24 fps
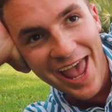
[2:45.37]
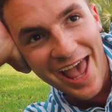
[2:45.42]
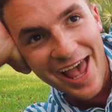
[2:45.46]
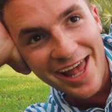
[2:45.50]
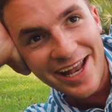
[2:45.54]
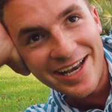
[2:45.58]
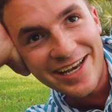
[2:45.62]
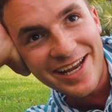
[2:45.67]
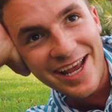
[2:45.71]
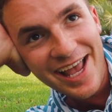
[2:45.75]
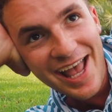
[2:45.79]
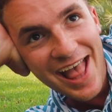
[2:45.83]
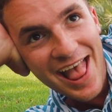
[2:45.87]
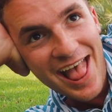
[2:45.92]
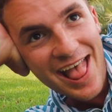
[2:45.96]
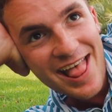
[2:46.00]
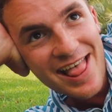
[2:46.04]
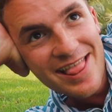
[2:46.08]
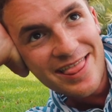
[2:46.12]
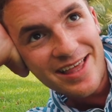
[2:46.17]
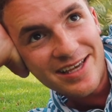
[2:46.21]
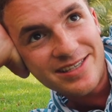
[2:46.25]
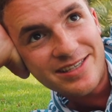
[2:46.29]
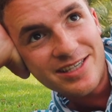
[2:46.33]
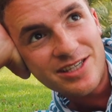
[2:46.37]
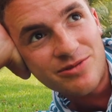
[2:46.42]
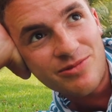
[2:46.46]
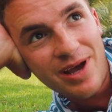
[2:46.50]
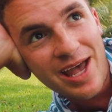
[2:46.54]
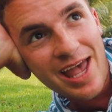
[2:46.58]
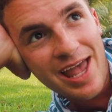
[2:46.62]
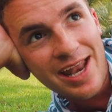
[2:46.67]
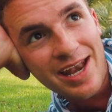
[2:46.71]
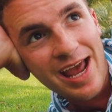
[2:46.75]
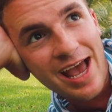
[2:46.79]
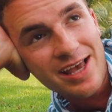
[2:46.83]
and this is
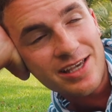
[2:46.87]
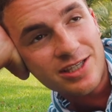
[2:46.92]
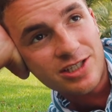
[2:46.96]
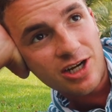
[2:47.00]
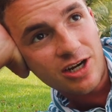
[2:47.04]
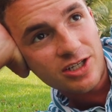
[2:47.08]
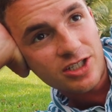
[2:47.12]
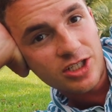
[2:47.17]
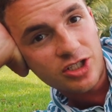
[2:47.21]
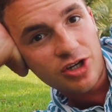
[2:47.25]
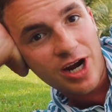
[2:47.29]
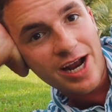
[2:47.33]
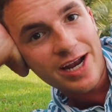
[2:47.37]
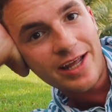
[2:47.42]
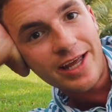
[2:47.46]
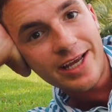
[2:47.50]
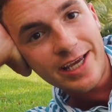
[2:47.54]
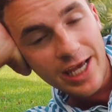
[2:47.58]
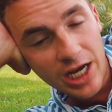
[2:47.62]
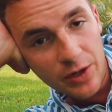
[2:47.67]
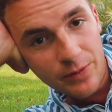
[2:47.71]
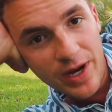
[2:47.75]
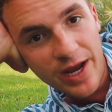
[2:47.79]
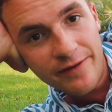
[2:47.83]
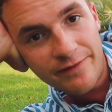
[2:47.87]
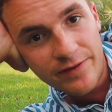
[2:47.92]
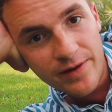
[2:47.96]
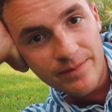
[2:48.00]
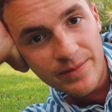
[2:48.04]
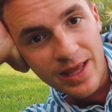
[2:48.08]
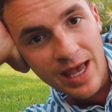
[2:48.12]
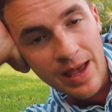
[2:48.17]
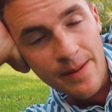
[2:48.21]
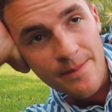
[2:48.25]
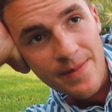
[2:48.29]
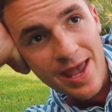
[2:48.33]
when I start to try to like get away from
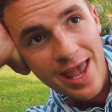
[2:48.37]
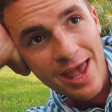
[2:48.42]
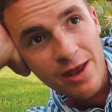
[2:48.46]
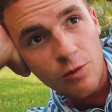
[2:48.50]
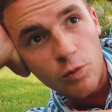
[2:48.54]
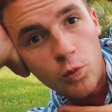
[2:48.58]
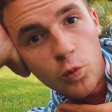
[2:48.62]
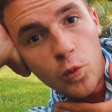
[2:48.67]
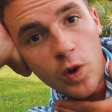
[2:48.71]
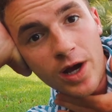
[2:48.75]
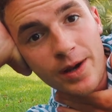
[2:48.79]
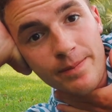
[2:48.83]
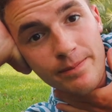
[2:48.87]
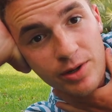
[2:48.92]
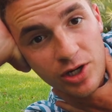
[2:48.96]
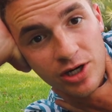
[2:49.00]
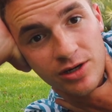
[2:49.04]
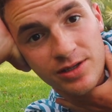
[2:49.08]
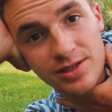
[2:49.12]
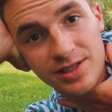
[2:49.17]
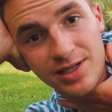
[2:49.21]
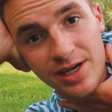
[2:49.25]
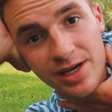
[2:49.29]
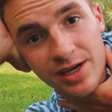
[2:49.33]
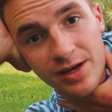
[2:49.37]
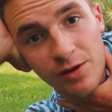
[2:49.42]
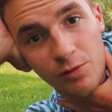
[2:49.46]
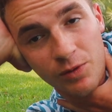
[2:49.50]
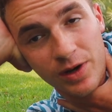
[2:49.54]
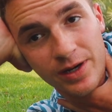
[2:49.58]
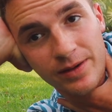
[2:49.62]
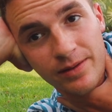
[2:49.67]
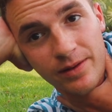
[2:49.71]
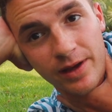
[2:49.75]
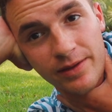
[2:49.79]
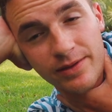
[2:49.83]
them and one person,
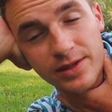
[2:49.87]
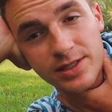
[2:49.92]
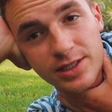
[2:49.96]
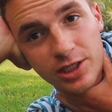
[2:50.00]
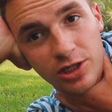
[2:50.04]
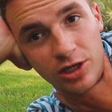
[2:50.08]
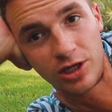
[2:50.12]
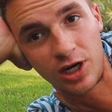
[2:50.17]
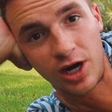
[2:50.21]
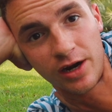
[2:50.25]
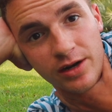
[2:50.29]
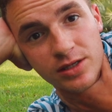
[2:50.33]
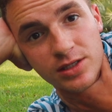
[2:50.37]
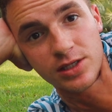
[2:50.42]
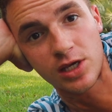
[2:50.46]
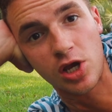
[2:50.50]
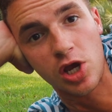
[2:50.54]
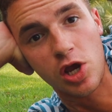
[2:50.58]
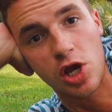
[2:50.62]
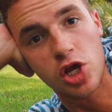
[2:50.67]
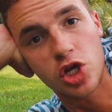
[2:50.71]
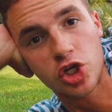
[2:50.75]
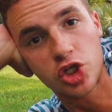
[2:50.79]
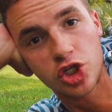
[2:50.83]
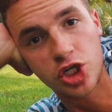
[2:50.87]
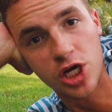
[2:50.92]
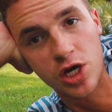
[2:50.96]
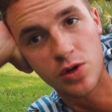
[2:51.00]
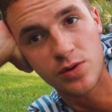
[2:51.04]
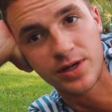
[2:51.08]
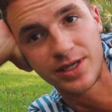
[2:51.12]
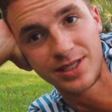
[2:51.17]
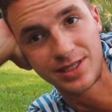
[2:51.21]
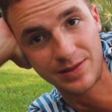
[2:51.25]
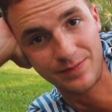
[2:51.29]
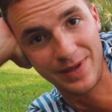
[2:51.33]
one of the security guards
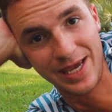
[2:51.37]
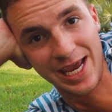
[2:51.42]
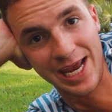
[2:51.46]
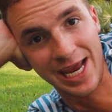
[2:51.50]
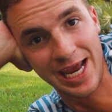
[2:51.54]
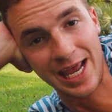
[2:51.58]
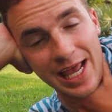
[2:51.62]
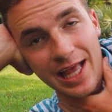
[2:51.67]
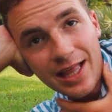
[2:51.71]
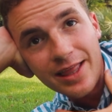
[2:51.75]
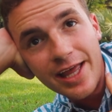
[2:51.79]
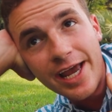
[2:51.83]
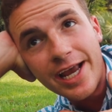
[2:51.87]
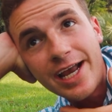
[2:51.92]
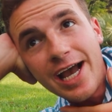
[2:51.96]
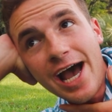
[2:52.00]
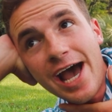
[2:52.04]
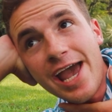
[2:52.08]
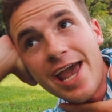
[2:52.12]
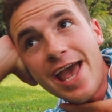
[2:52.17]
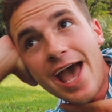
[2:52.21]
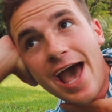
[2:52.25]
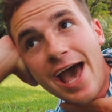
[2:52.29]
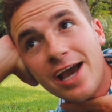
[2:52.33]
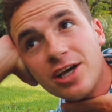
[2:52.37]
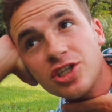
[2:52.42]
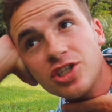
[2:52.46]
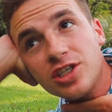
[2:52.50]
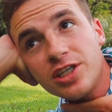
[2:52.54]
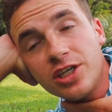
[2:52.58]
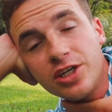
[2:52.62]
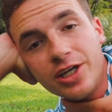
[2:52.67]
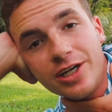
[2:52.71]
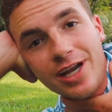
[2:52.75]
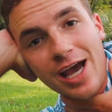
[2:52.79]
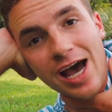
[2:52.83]
chokes me. Like I
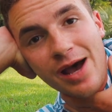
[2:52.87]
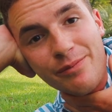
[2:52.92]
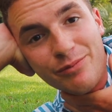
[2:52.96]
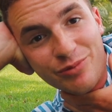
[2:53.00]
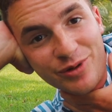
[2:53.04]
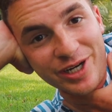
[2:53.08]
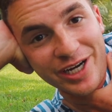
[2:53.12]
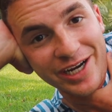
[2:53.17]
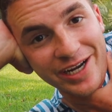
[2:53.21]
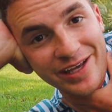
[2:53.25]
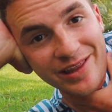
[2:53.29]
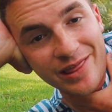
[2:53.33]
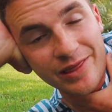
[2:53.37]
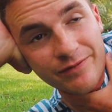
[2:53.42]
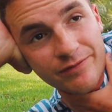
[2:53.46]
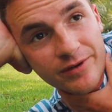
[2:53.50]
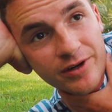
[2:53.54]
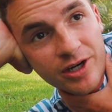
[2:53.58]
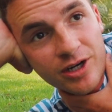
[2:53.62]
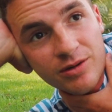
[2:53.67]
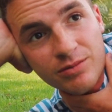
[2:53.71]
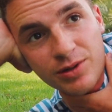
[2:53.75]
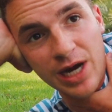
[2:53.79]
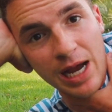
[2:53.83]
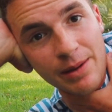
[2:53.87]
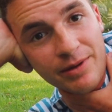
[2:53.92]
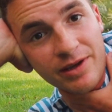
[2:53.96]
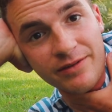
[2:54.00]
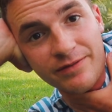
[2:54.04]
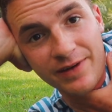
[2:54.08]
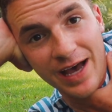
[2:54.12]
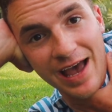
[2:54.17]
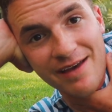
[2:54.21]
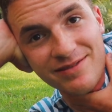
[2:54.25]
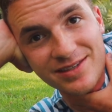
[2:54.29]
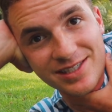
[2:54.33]
actually could not breathe for probably
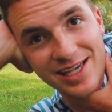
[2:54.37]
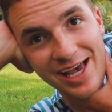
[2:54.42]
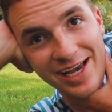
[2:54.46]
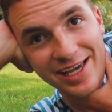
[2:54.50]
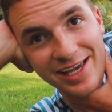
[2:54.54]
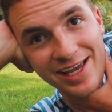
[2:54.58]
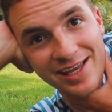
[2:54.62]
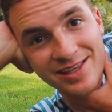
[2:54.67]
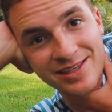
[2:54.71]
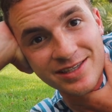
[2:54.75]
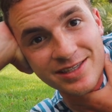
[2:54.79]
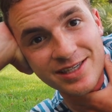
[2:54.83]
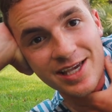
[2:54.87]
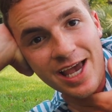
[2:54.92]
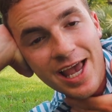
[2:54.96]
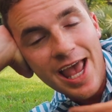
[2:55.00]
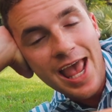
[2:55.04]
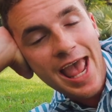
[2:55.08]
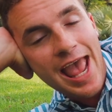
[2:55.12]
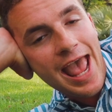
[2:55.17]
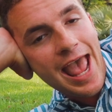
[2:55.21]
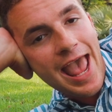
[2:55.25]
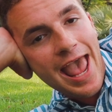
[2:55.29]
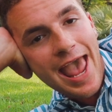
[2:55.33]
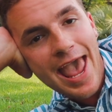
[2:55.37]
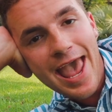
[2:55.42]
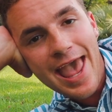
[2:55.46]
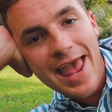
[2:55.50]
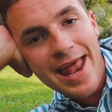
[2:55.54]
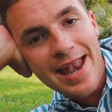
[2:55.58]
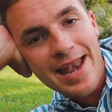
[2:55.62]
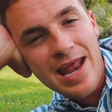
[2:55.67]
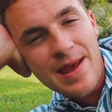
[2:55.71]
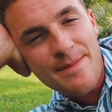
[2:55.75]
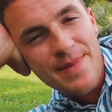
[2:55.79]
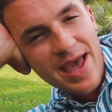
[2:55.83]
five seconds
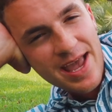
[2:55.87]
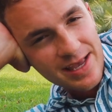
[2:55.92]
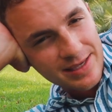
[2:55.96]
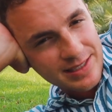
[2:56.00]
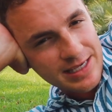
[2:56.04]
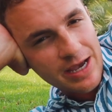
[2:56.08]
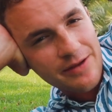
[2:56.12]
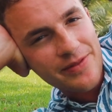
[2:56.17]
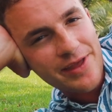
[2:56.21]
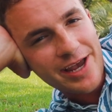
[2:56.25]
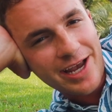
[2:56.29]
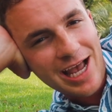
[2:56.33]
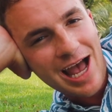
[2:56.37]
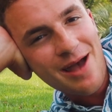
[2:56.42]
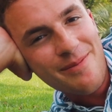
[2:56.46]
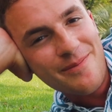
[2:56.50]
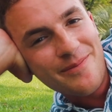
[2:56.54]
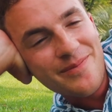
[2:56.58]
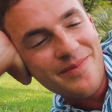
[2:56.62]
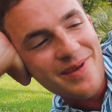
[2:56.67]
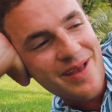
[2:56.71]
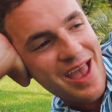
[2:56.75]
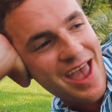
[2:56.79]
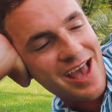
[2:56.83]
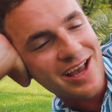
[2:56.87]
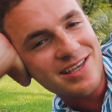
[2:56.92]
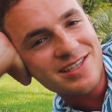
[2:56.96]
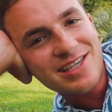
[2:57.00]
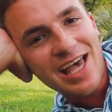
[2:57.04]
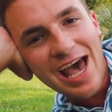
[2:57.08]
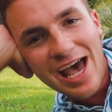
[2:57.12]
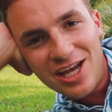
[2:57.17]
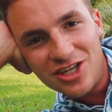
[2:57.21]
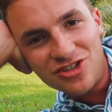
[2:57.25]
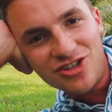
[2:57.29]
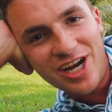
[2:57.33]
and it might sound like I'm
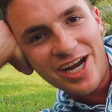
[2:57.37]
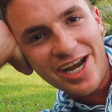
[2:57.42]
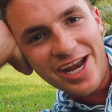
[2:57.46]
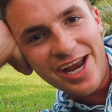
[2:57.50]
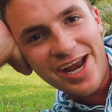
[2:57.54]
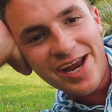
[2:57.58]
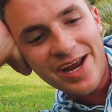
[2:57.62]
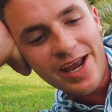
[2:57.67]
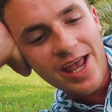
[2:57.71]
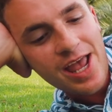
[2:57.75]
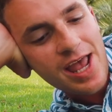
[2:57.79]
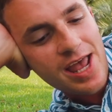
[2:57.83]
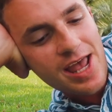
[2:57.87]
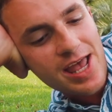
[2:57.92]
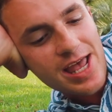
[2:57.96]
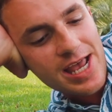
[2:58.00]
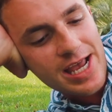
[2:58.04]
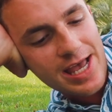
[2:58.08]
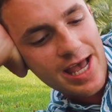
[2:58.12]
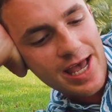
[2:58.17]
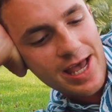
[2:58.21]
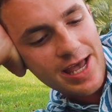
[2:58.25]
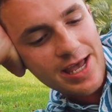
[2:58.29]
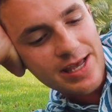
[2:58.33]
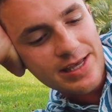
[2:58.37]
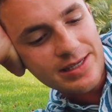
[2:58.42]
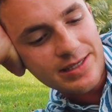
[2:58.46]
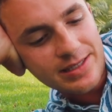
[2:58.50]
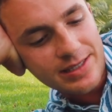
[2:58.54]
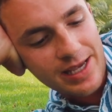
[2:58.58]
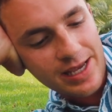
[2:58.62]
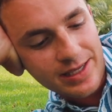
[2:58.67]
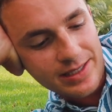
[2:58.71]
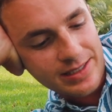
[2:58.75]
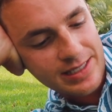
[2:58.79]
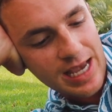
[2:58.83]
exaggerating because
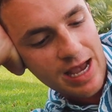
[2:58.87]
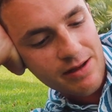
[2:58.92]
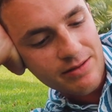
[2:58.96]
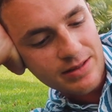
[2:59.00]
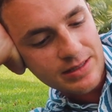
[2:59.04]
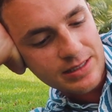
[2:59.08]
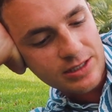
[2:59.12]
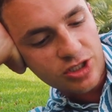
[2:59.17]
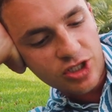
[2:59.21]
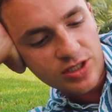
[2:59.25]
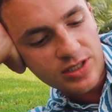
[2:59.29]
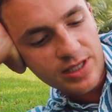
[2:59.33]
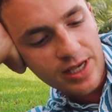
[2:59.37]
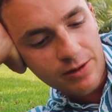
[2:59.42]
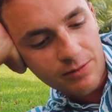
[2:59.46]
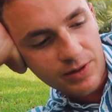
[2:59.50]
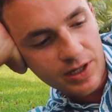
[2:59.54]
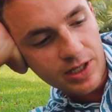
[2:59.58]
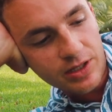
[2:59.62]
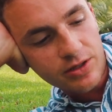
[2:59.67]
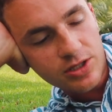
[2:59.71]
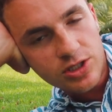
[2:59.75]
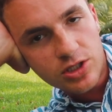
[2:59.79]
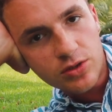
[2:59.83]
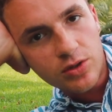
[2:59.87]
it sounds just like one of those